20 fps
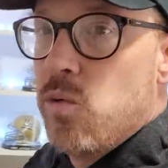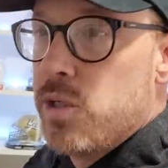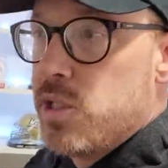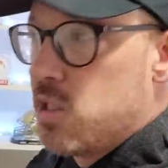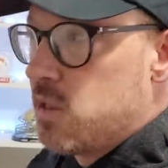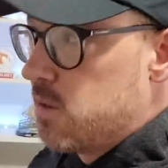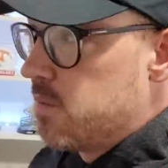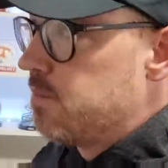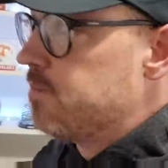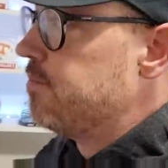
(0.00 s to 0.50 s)

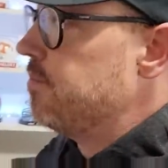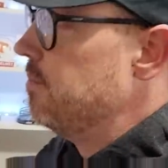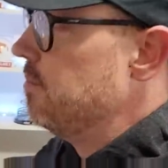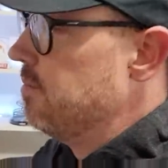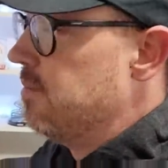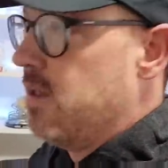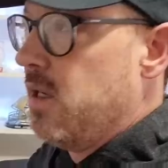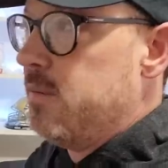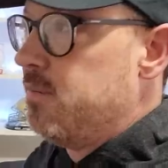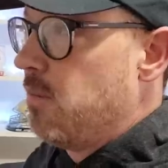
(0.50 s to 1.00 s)
was
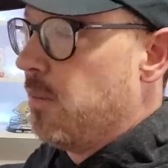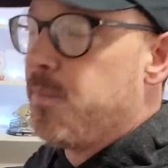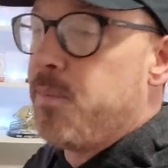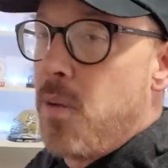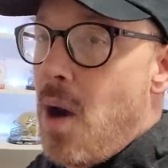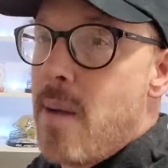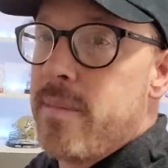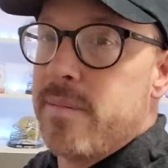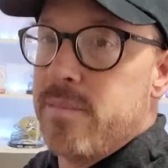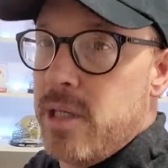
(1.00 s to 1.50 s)

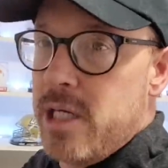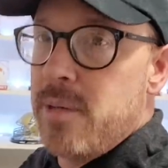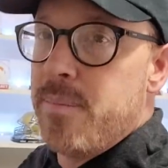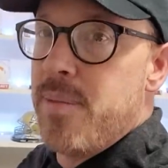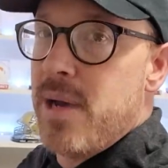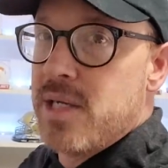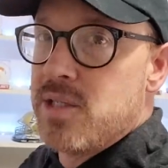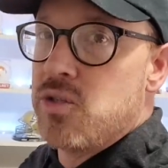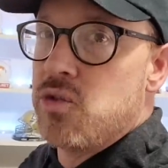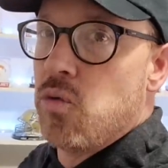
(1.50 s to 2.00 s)
probably the
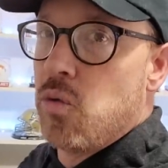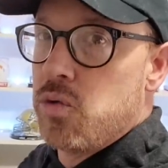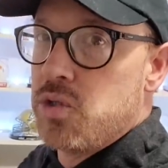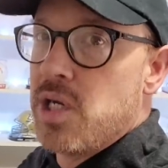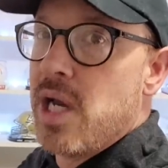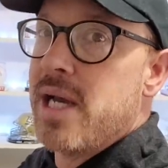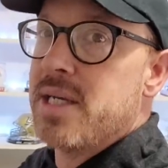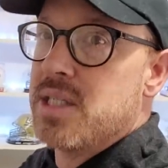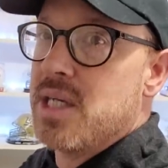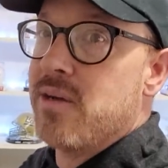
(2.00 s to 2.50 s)
best Georgia
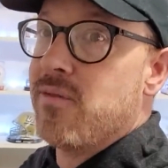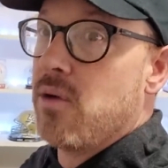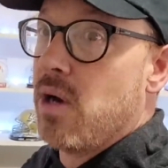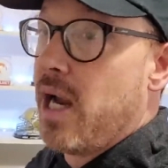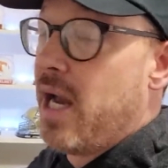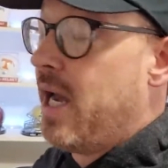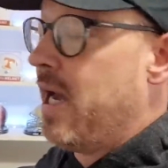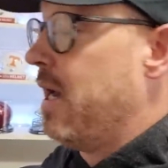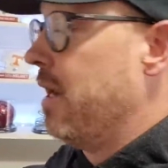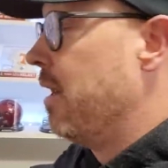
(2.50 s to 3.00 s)
has ever
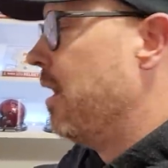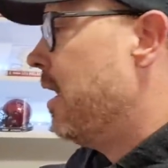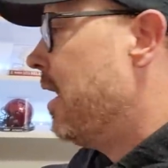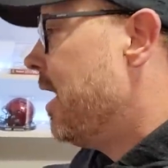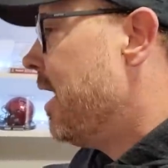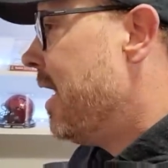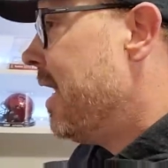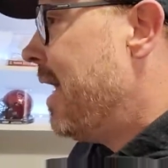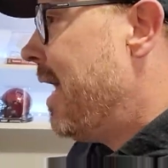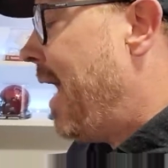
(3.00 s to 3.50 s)
had.
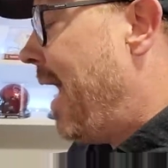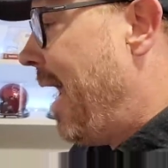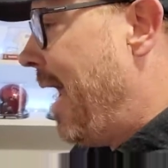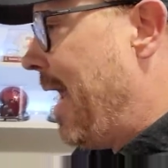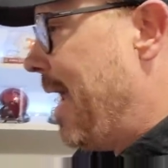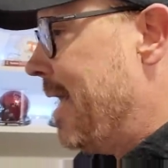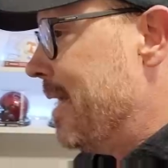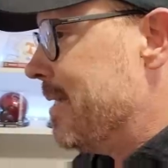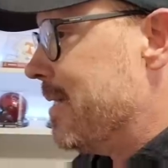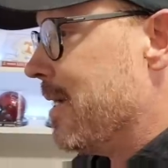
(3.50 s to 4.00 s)

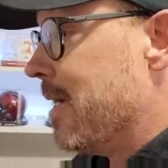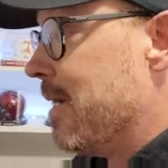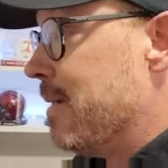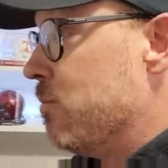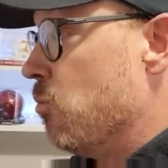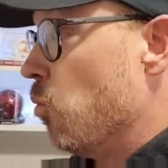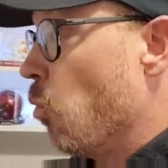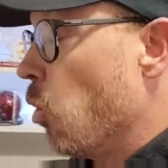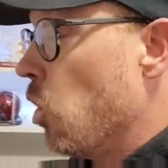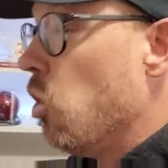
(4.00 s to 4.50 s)

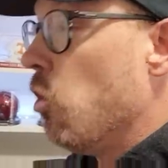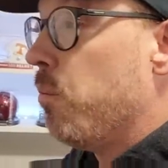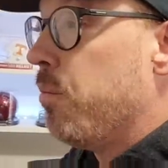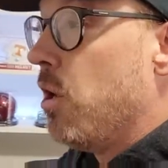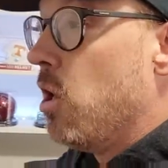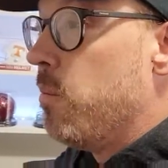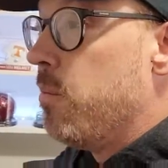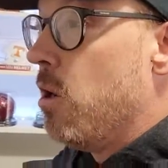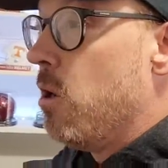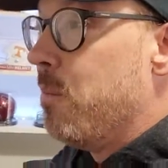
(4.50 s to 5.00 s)
And will
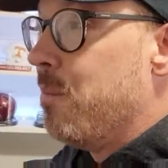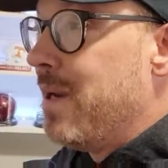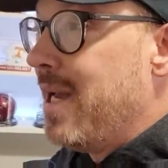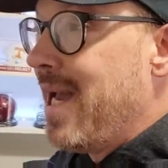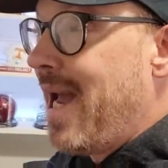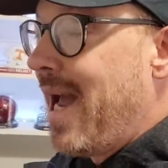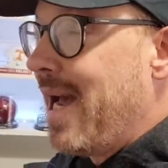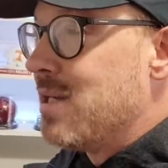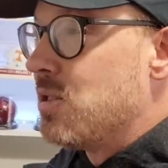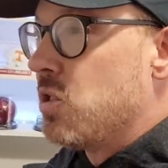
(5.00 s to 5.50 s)
Bobo
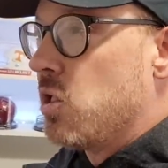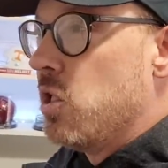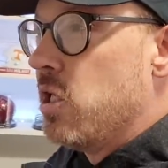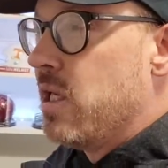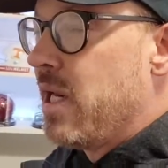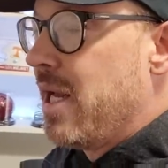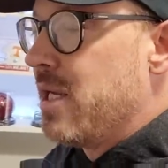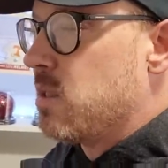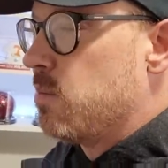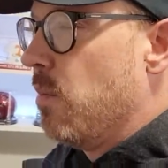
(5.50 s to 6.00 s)
be as
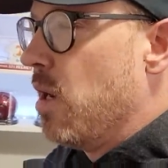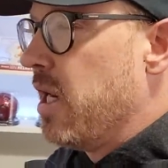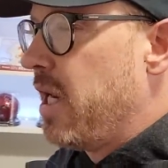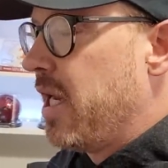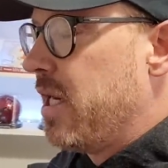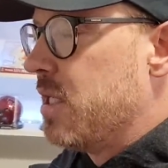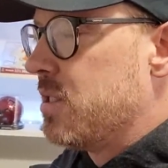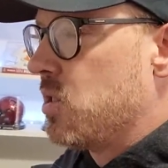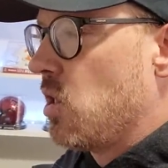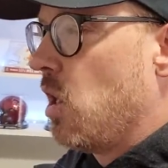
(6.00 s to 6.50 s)
good as
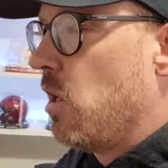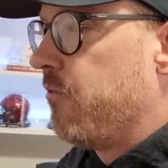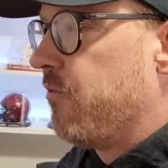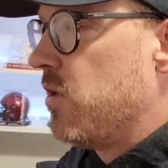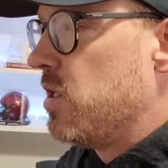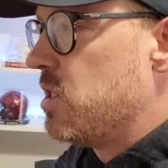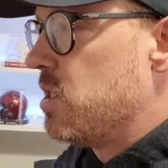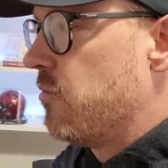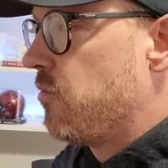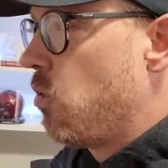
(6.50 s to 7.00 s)
Monken as an
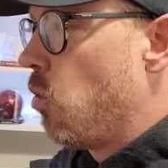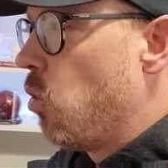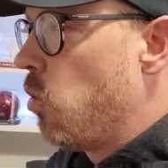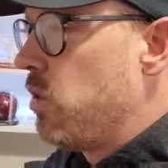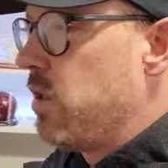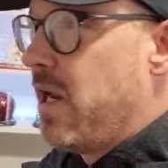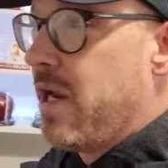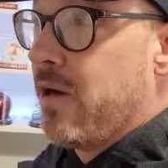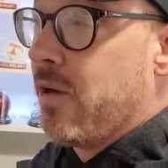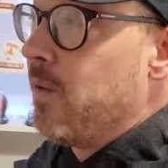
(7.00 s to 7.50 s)
offensive
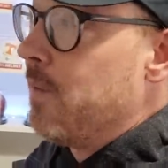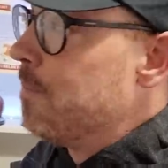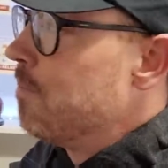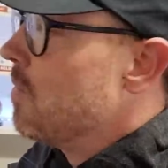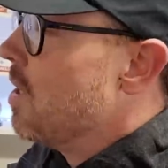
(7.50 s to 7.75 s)
coordinator?